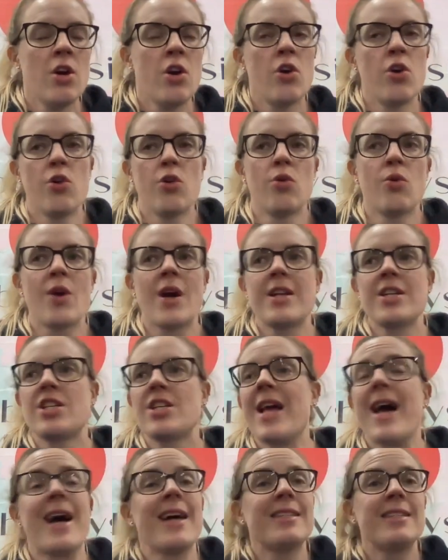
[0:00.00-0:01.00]
who
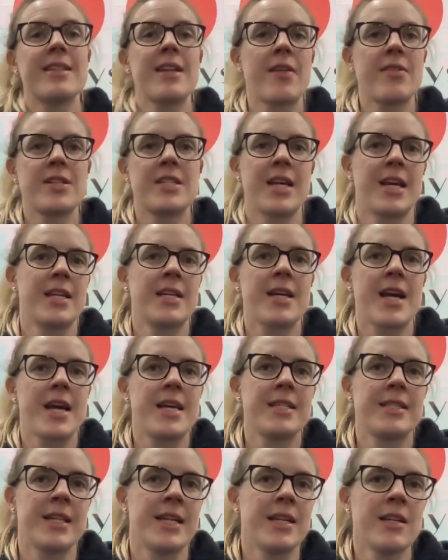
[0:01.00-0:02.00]
adds another
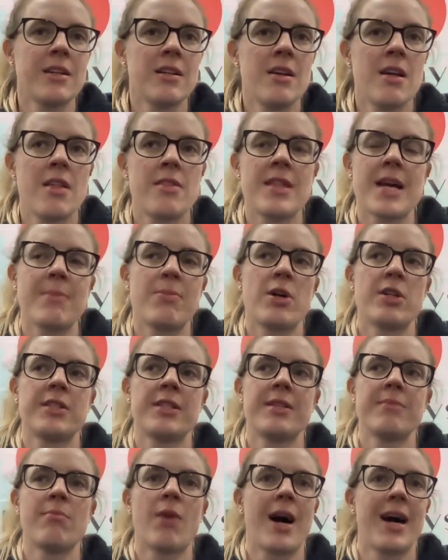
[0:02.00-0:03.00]
10Ks in, that
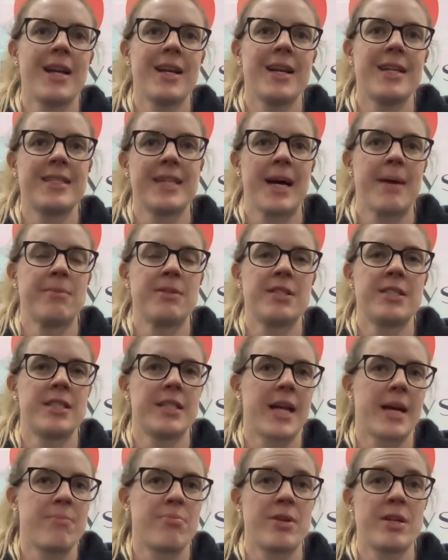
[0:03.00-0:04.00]
person might adapt to
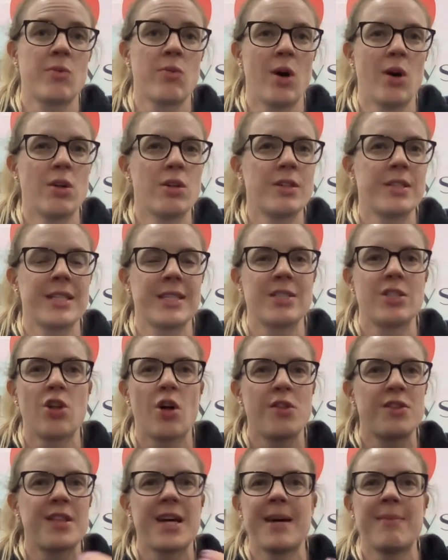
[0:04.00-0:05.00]
that pretty well because it's
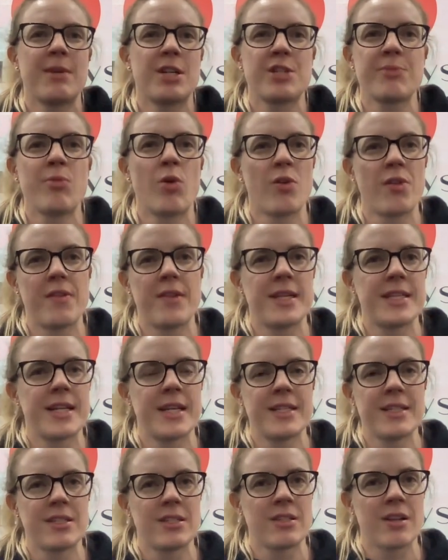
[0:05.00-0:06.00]
not that much more than their
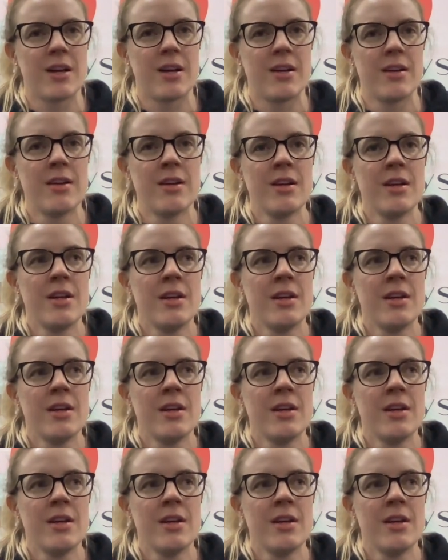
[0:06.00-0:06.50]
tendons are